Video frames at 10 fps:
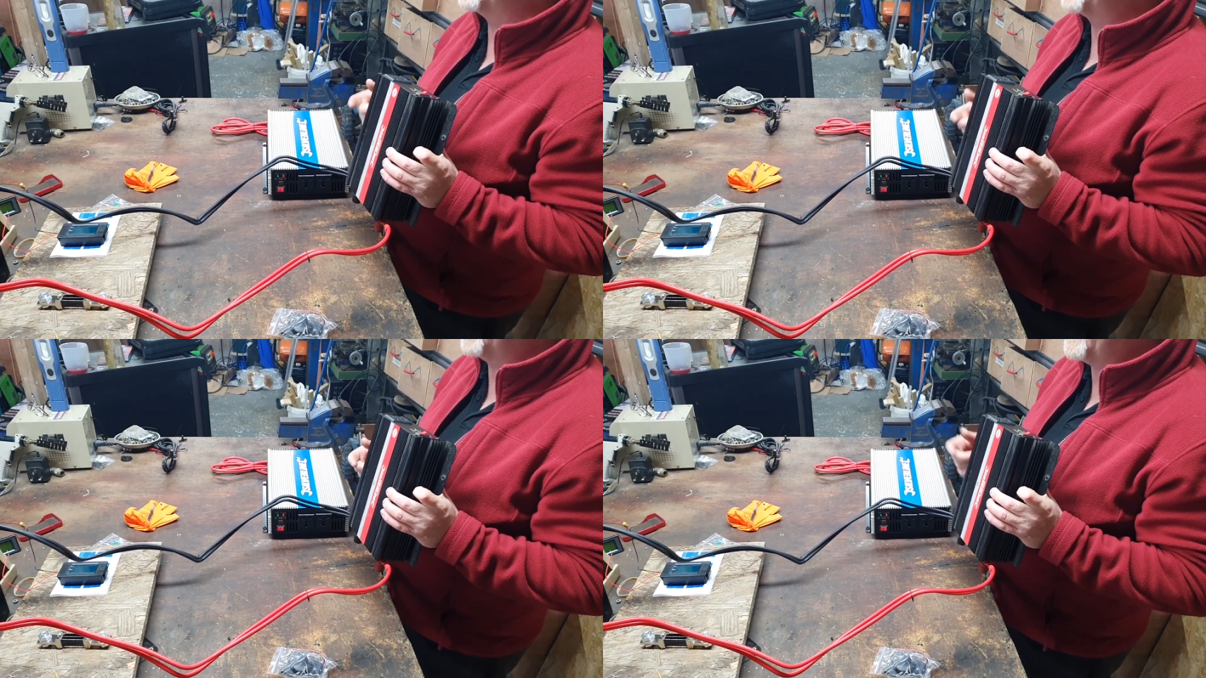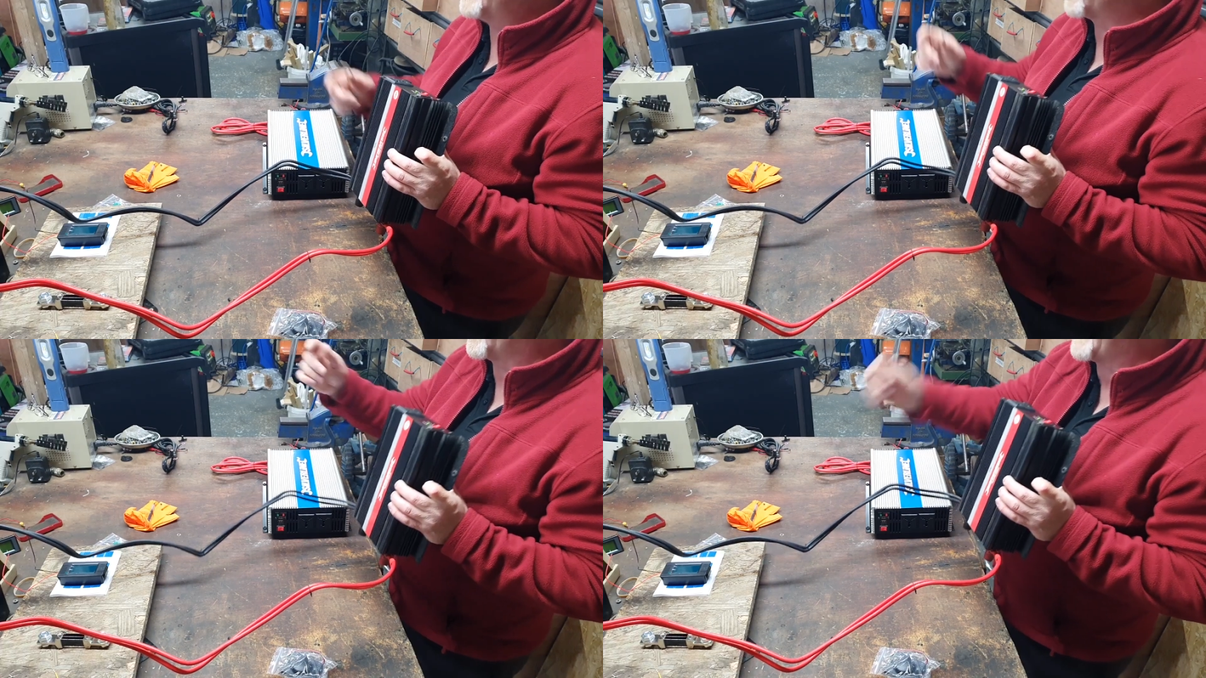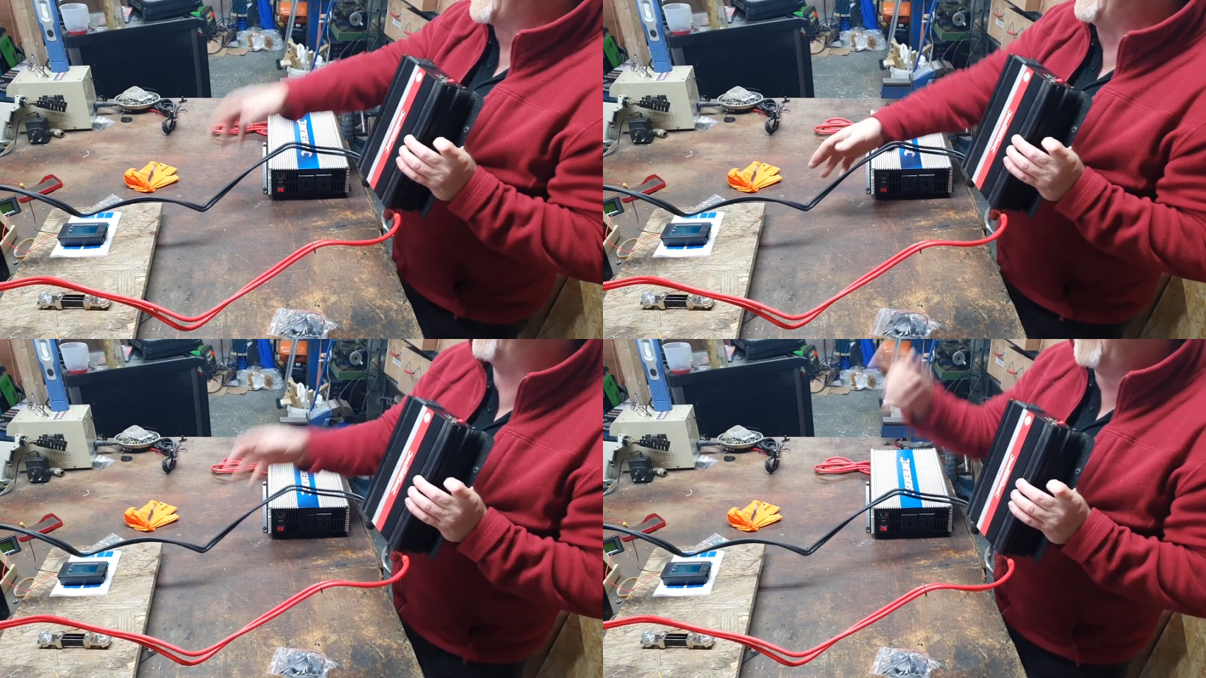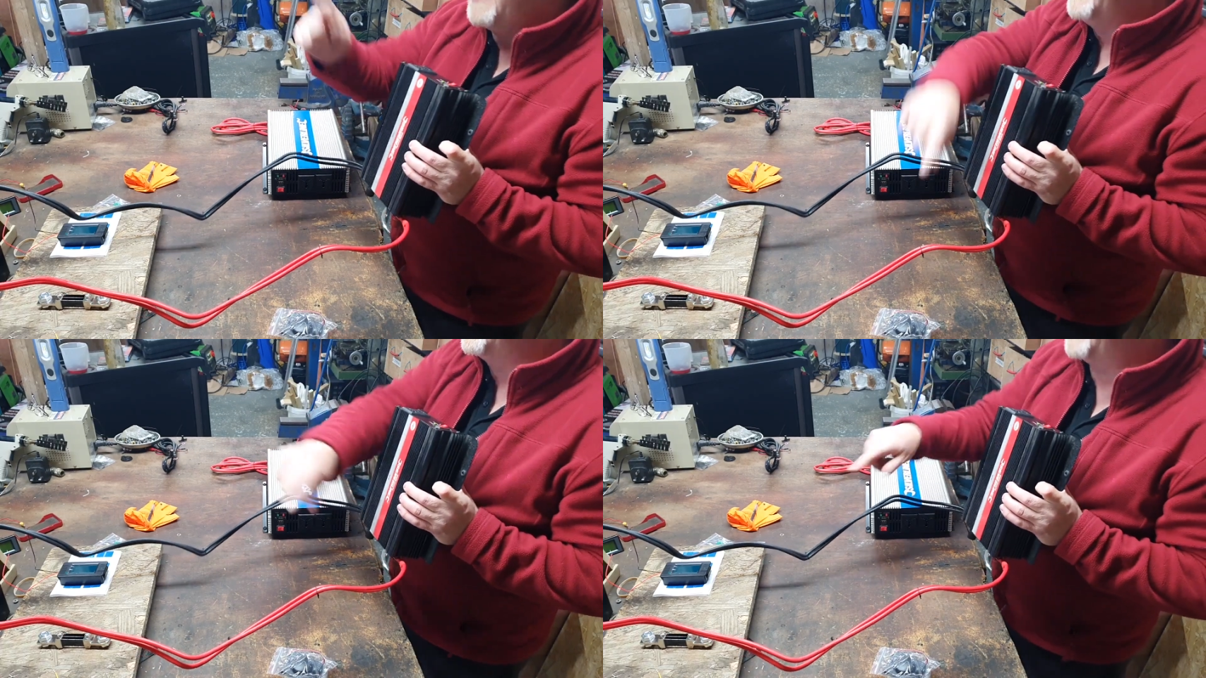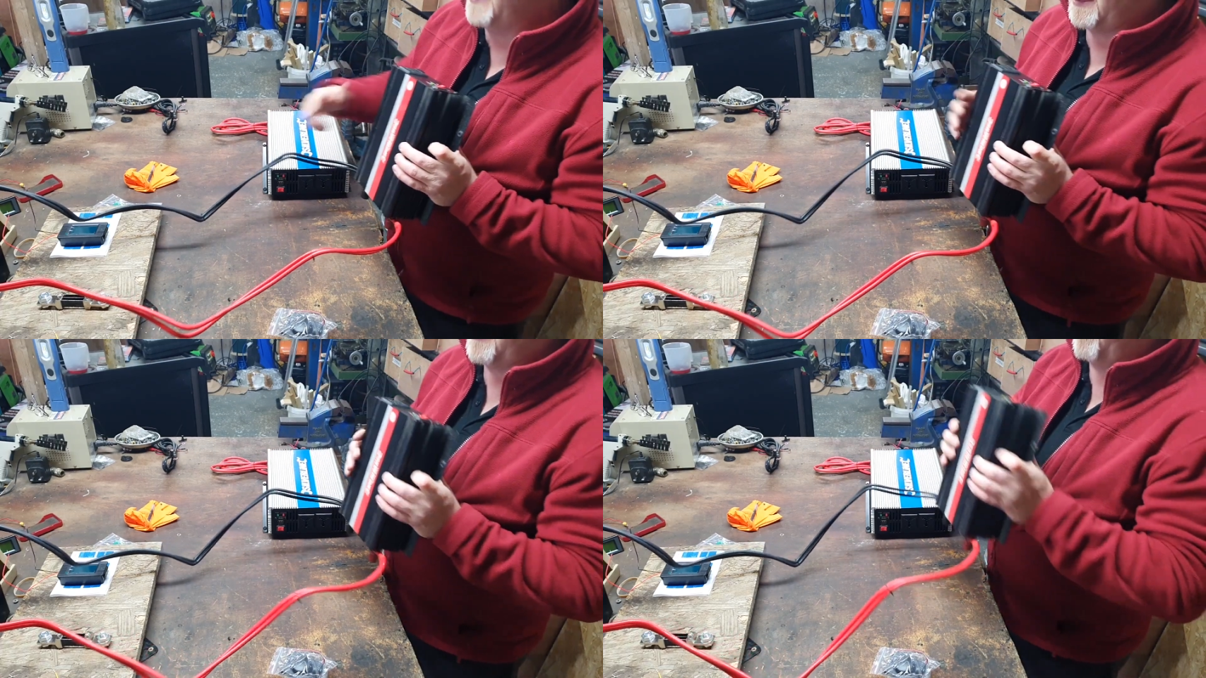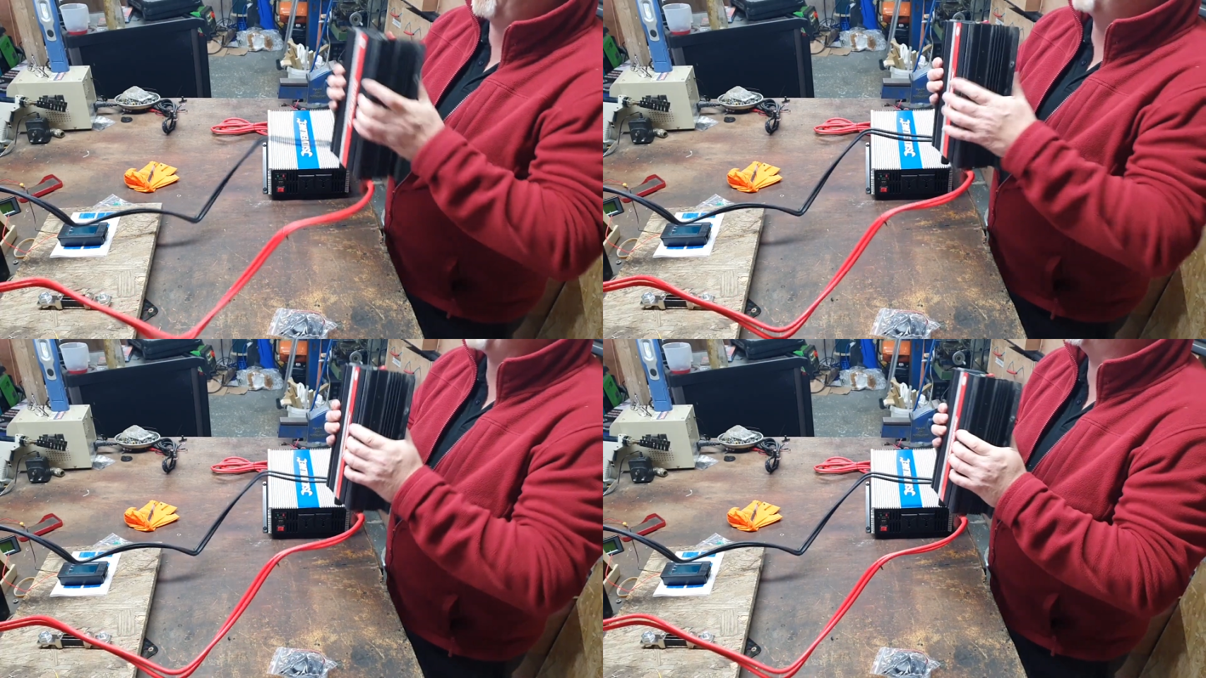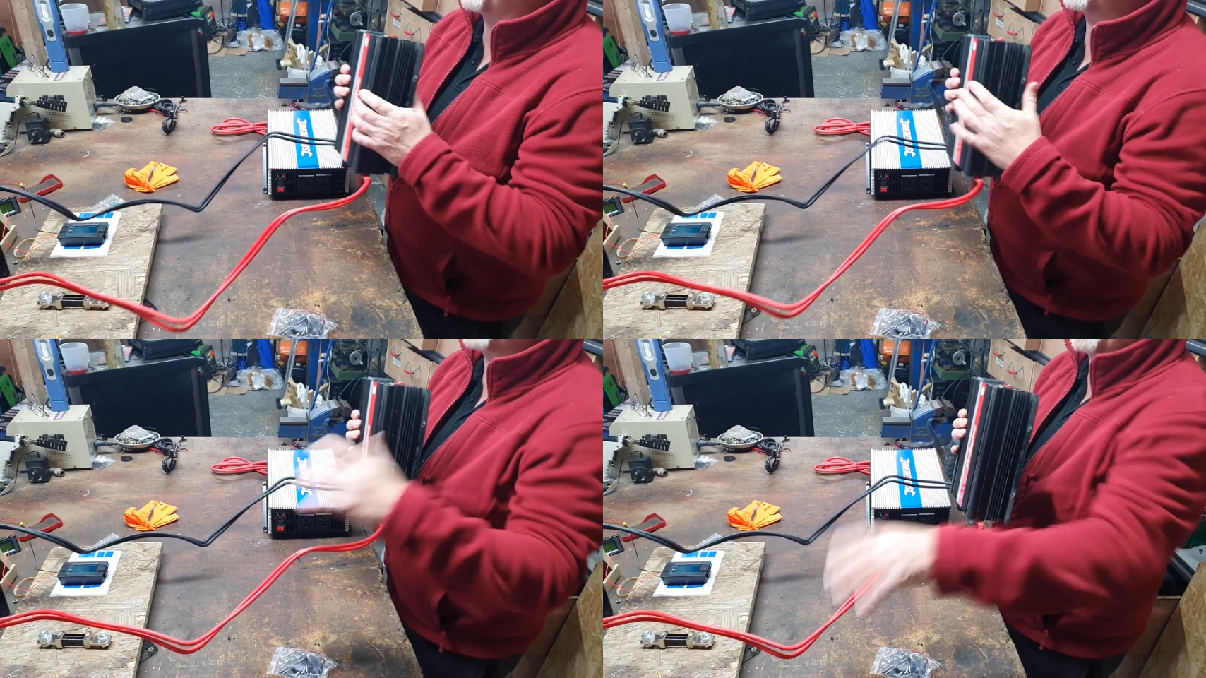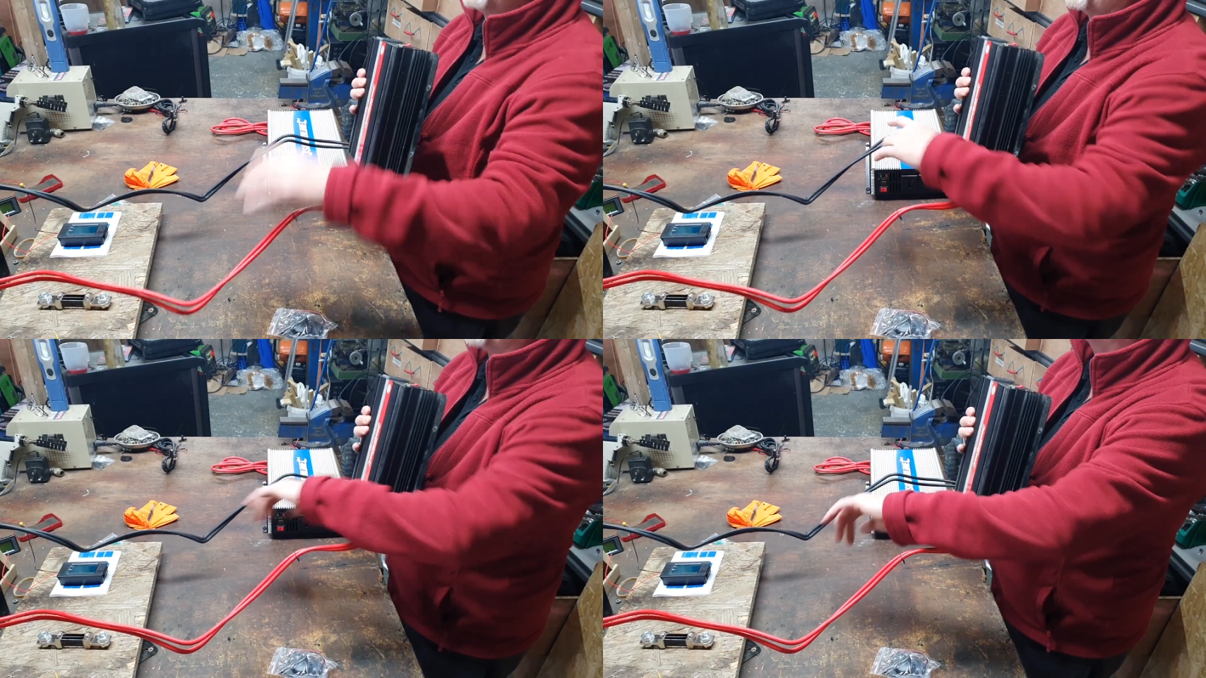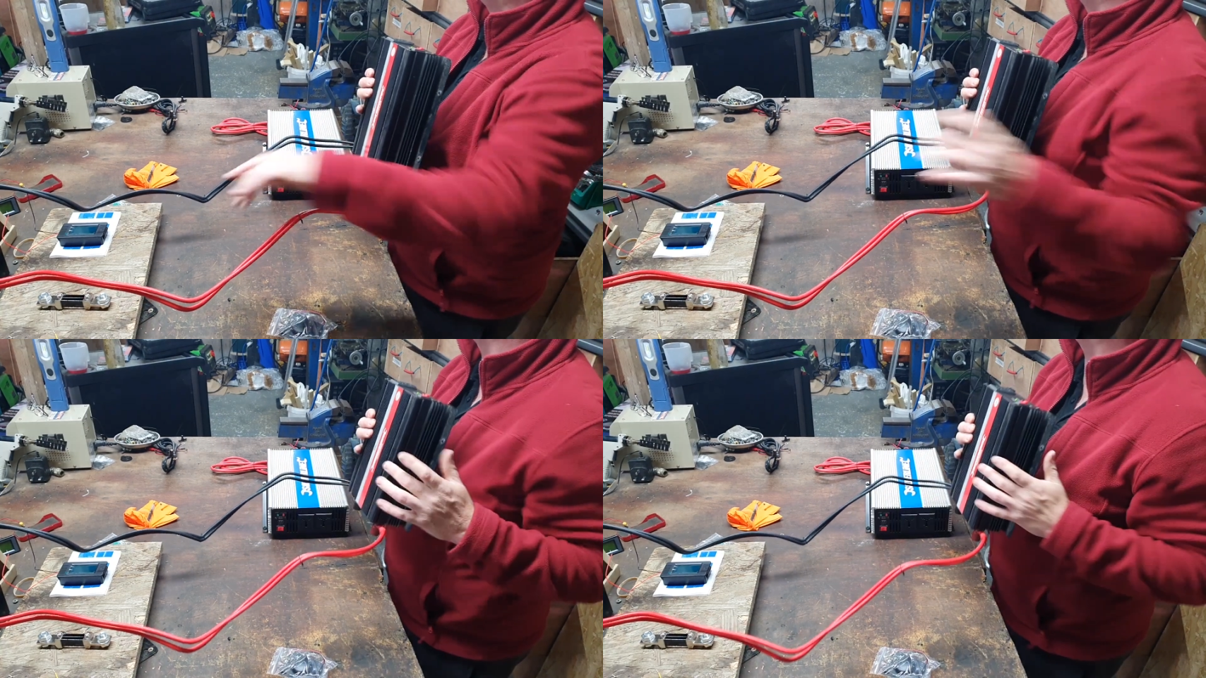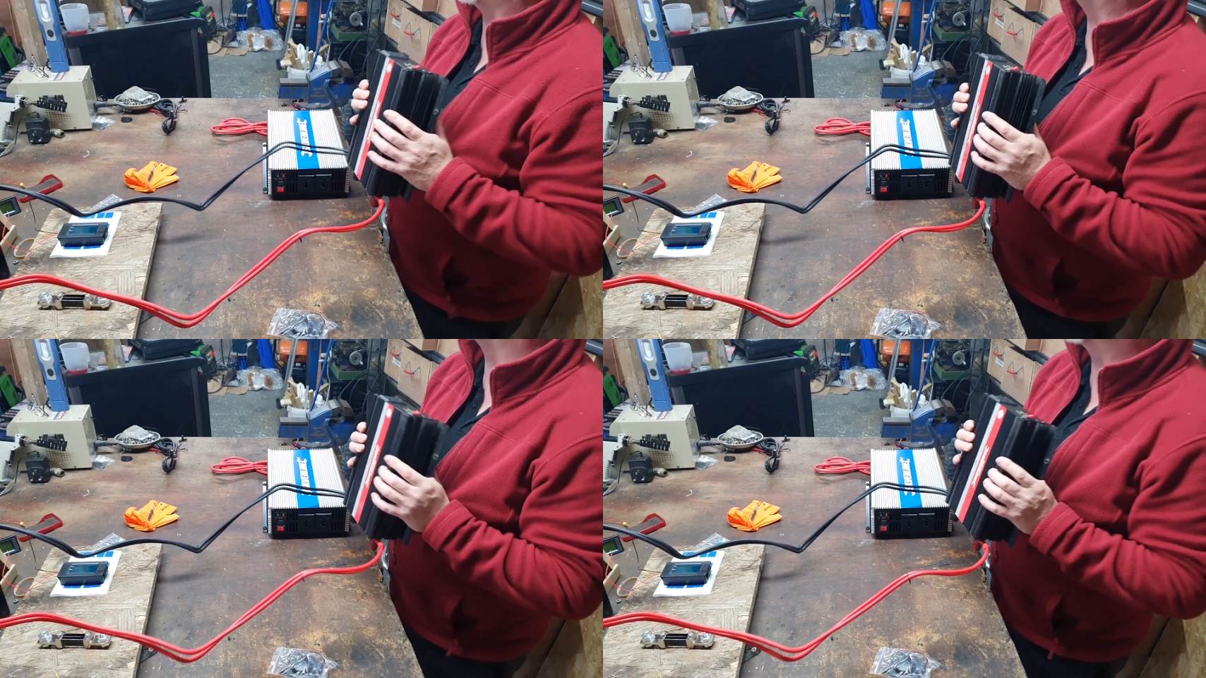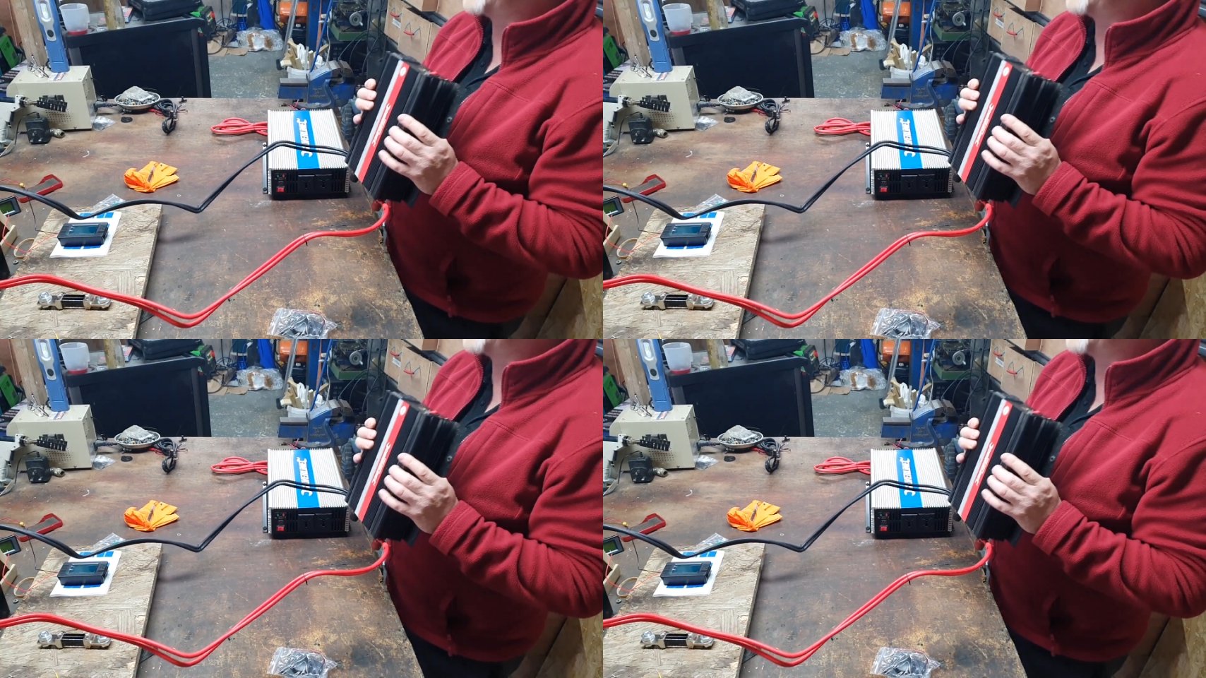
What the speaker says: Nobody's mouth can be seen.